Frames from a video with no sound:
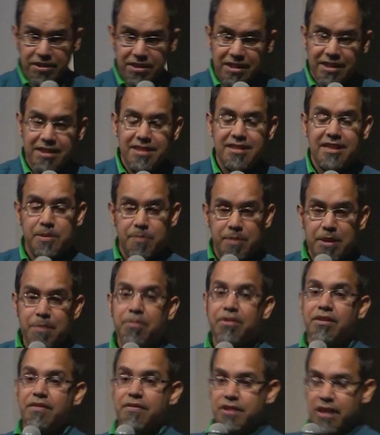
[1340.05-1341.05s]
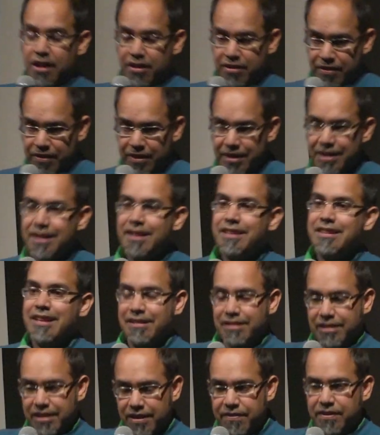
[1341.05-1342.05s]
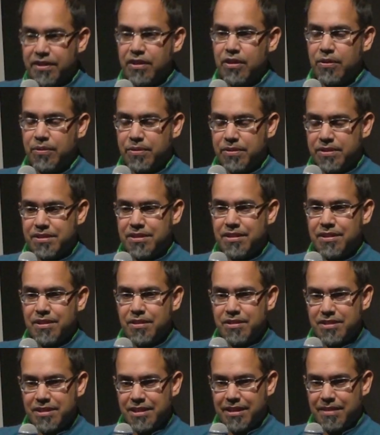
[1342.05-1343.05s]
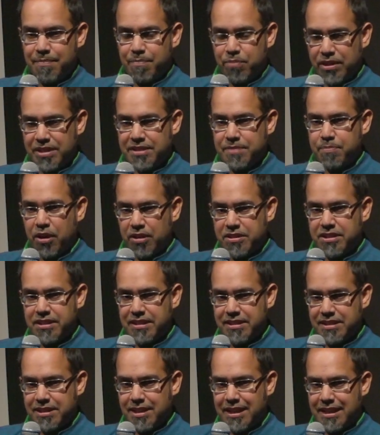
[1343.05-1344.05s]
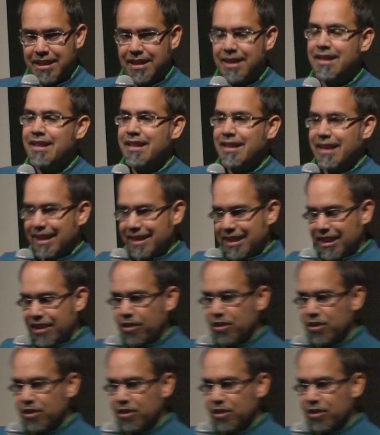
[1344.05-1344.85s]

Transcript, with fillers: cities, it's people of color that live in those city, place, parts of the city, and they